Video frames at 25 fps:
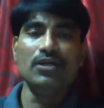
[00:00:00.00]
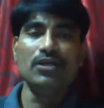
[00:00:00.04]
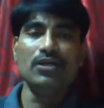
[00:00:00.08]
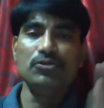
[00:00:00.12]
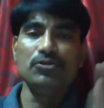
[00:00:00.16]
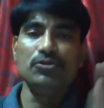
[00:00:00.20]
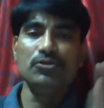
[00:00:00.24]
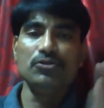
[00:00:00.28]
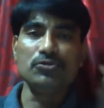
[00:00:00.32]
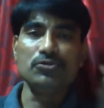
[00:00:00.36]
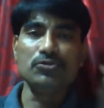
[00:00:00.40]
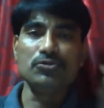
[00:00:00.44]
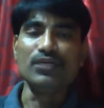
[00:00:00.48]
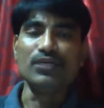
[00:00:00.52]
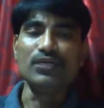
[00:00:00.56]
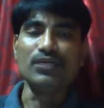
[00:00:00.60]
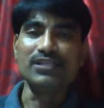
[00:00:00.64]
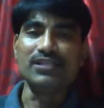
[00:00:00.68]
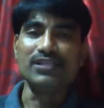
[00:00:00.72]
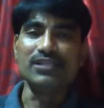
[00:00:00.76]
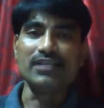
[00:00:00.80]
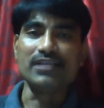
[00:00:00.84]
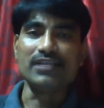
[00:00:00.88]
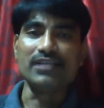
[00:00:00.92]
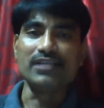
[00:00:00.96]
you should
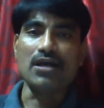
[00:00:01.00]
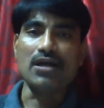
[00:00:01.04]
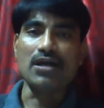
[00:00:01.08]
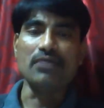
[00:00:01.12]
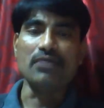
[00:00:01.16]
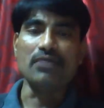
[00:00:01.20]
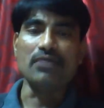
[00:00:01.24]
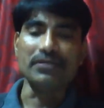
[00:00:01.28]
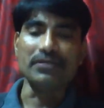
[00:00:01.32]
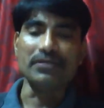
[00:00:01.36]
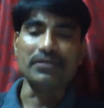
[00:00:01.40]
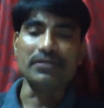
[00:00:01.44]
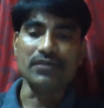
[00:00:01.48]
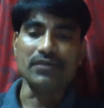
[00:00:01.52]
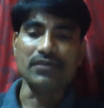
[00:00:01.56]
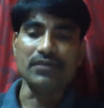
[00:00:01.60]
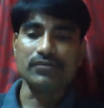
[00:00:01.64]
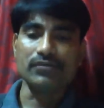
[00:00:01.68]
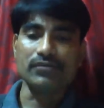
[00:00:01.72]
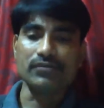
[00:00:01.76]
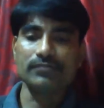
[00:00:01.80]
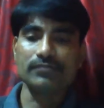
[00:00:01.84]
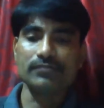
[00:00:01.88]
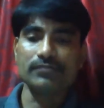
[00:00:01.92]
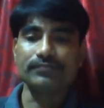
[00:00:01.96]
understand how it
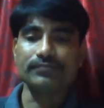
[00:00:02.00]
works.